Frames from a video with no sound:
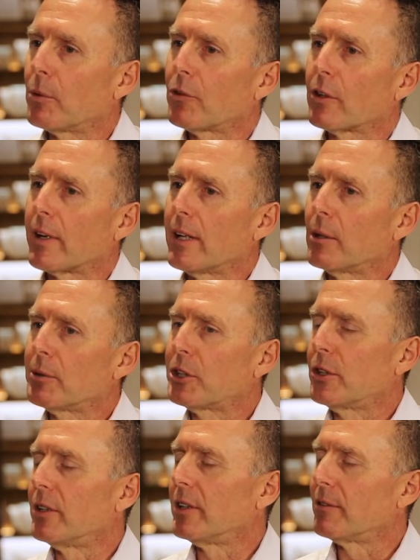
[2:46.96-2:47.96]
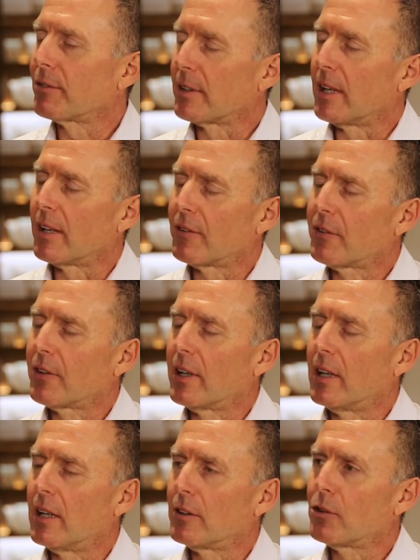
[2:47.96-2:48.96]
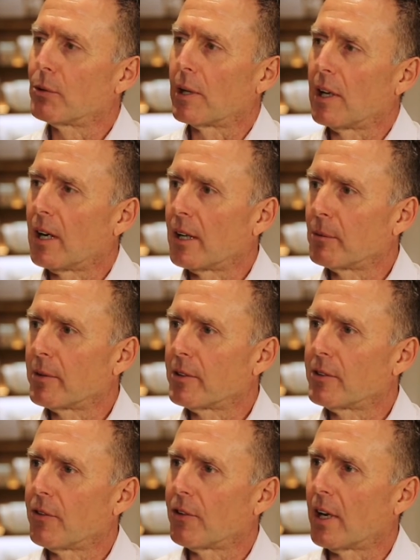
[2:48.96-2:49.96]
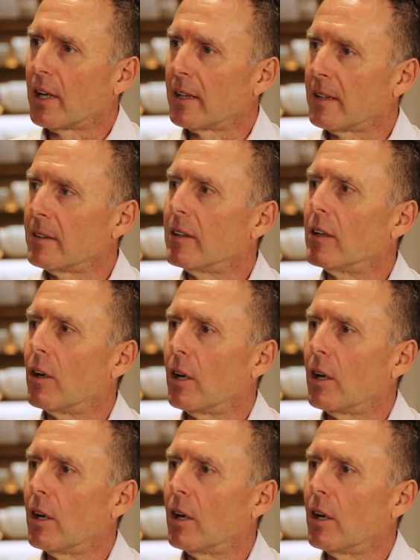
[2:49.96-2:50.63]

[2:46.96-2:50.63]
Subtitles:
was a great opportunity for us to align with the design